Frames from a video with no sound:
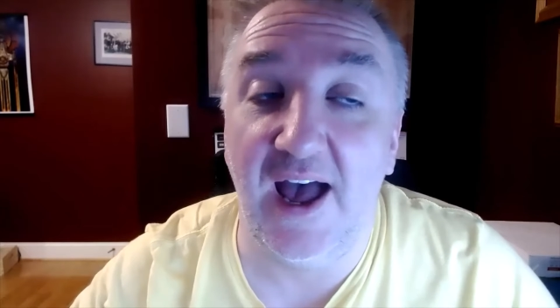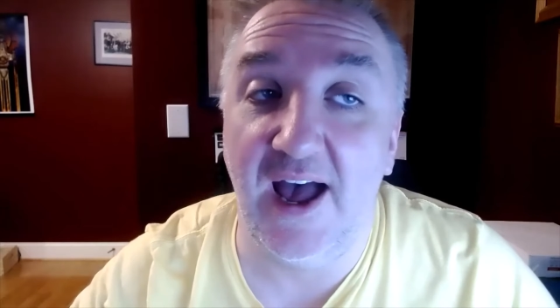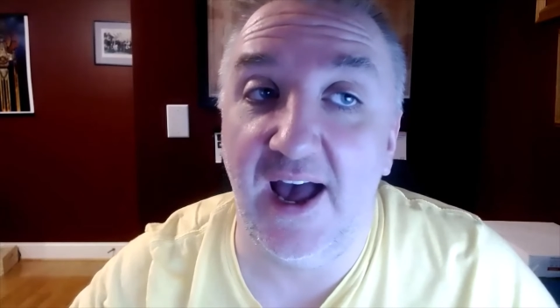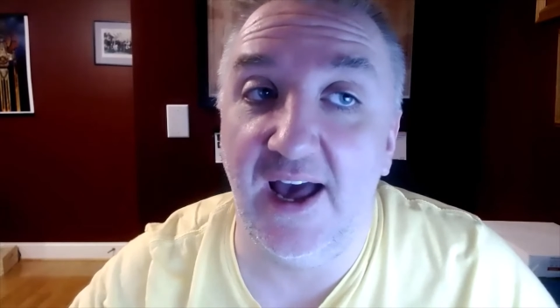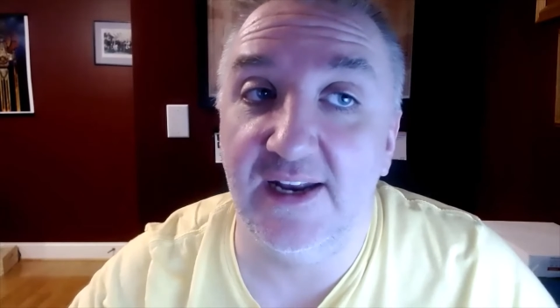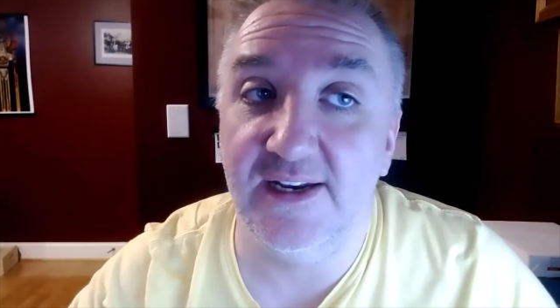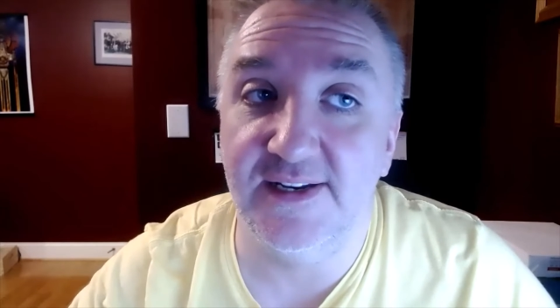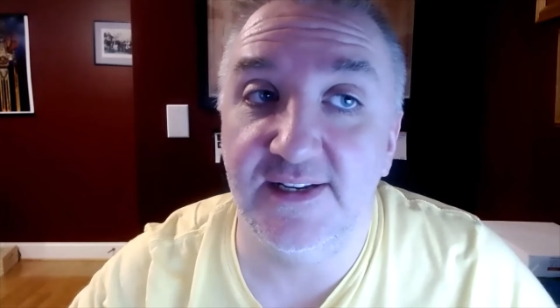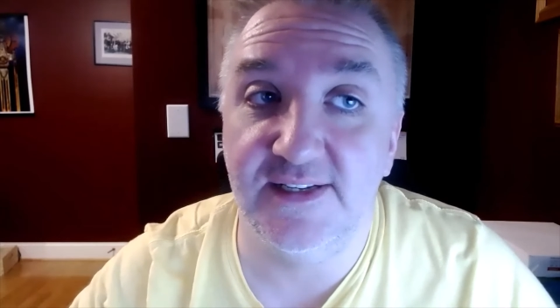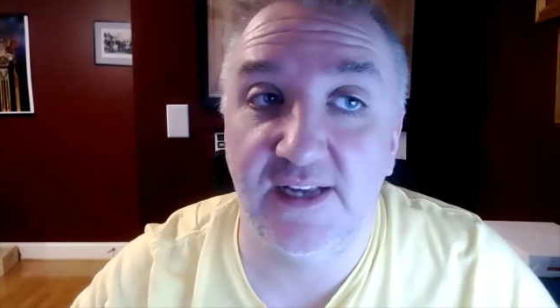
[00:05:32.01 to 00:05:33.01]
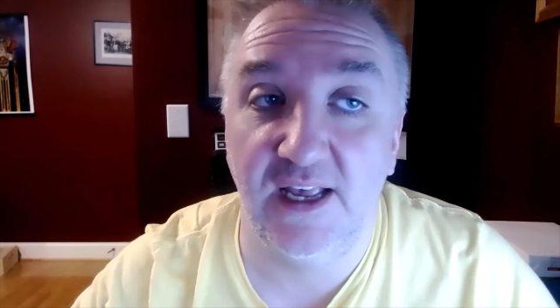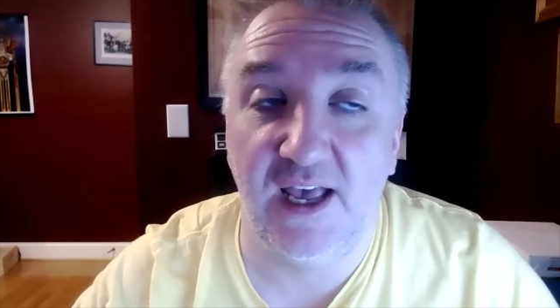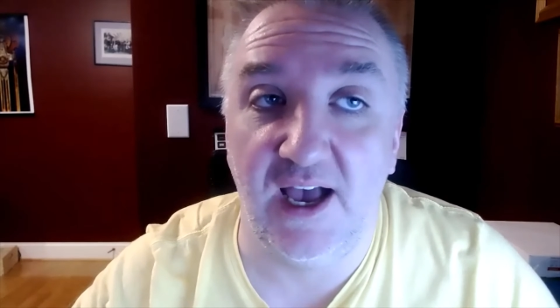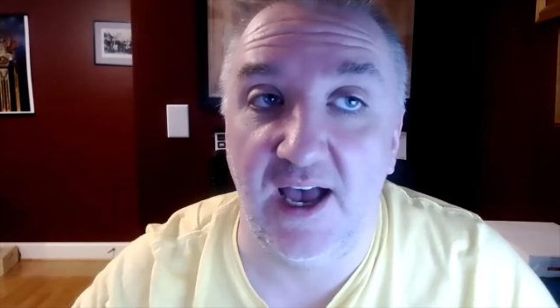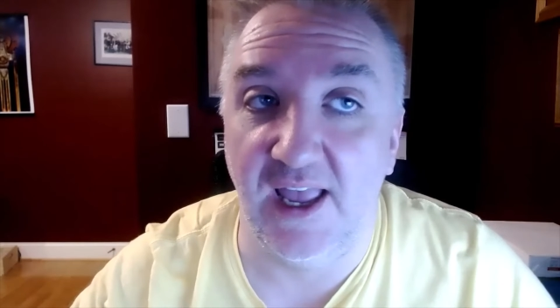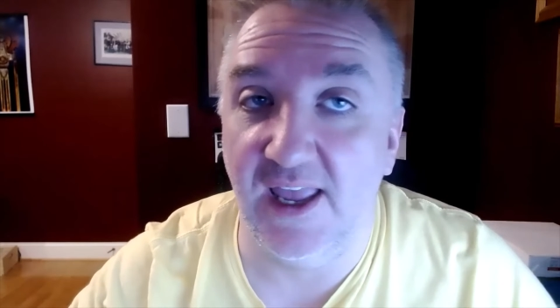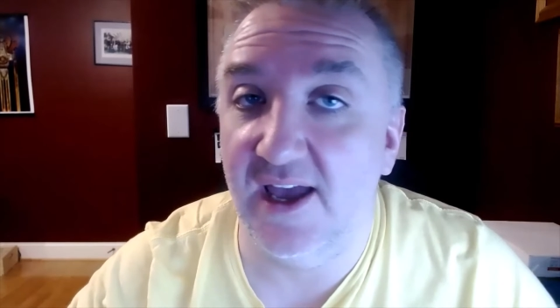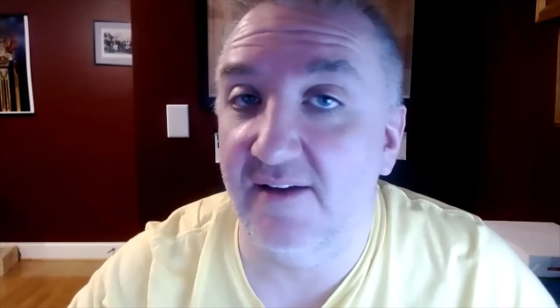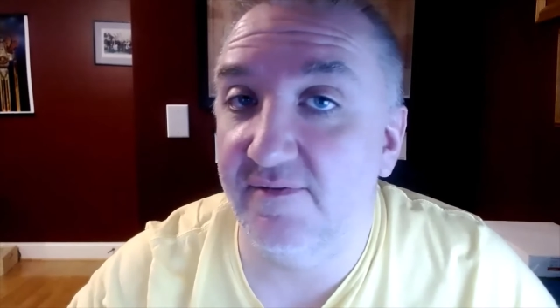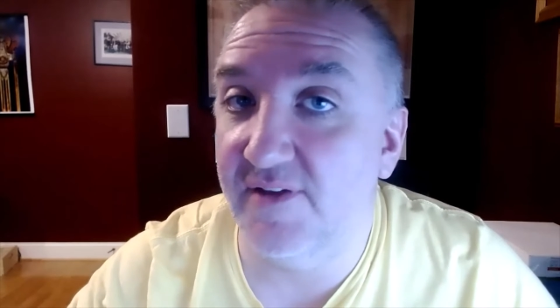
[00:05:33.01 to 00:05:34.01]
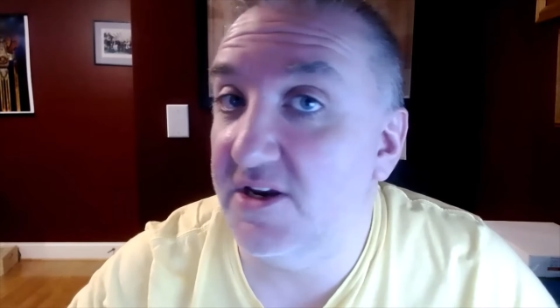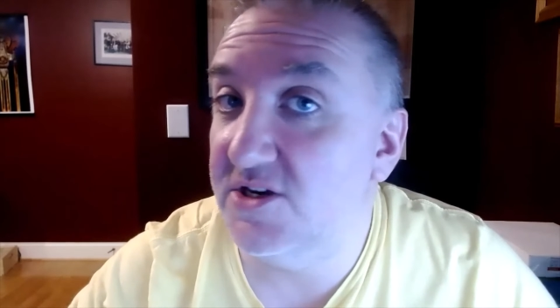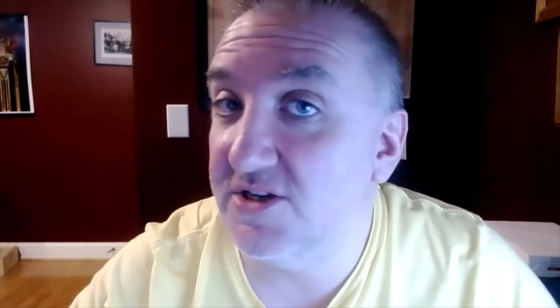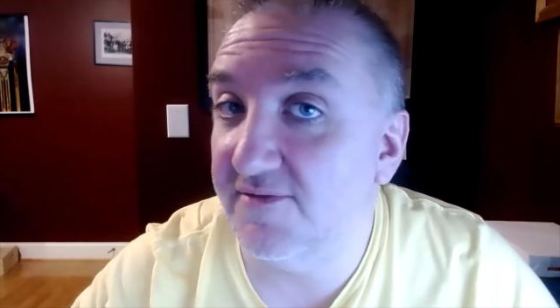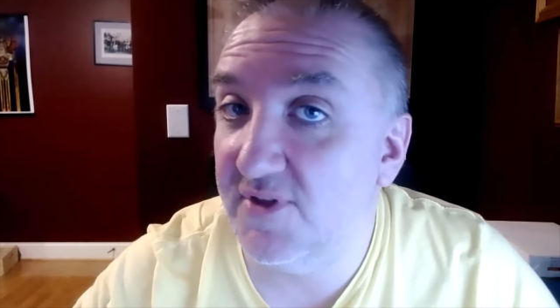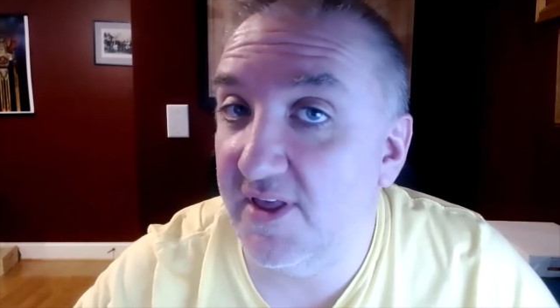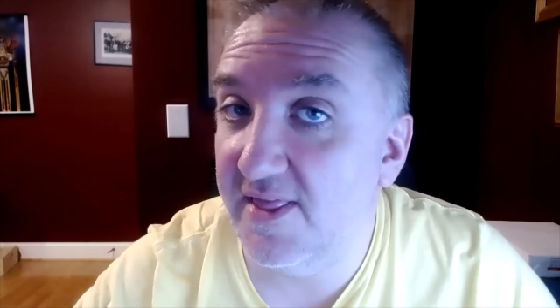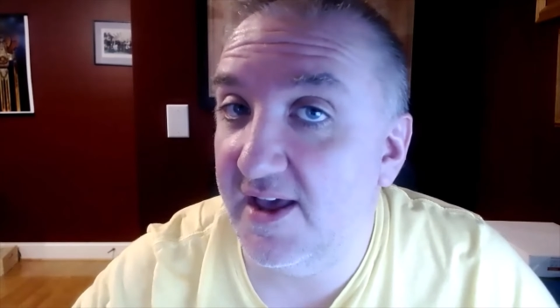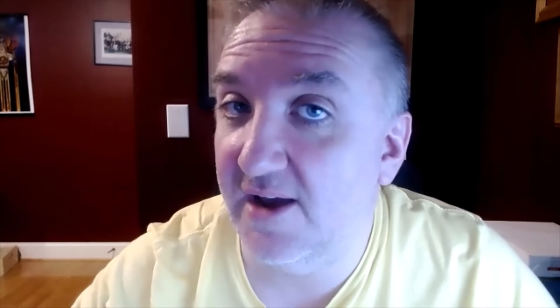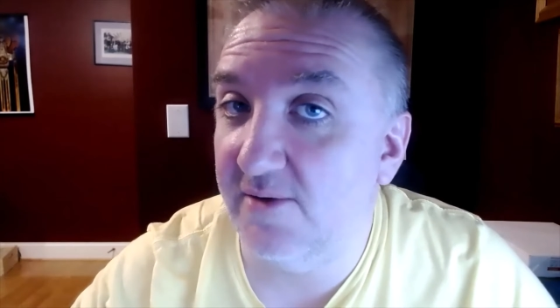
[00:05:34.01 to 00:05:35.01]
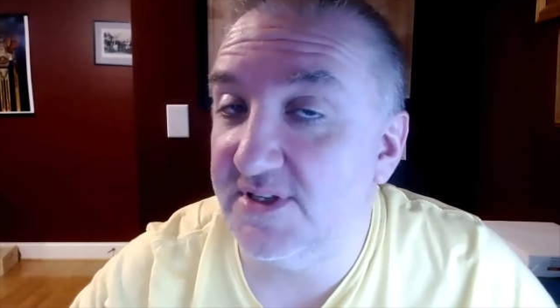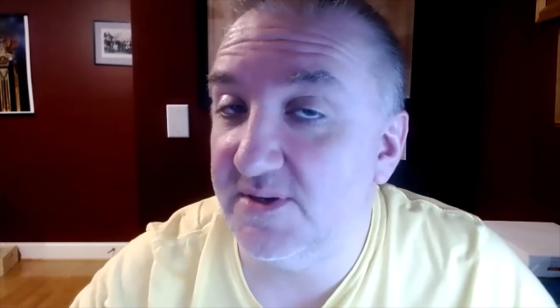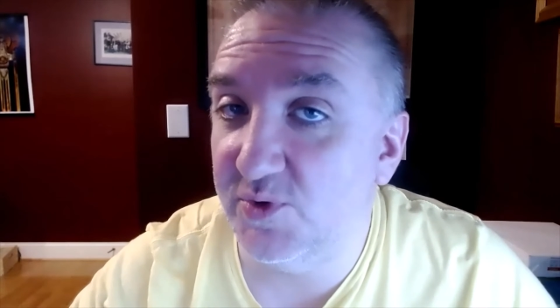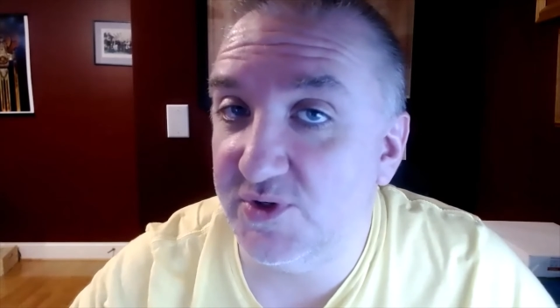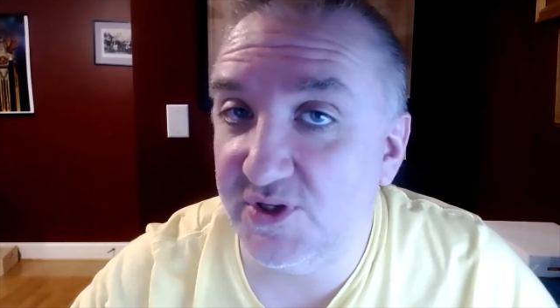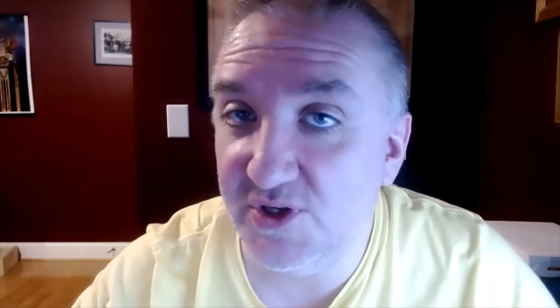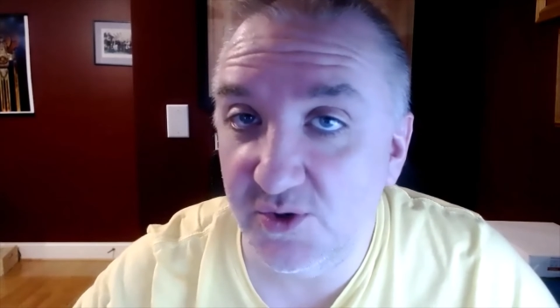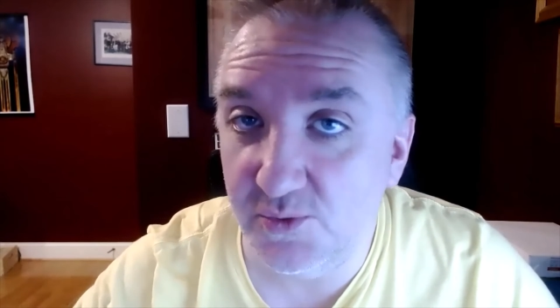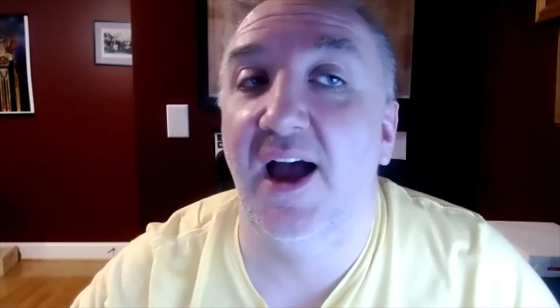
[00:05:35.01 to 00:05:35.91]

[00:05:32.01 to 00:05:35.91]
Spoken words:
and I have finished everything that I was supposed to do.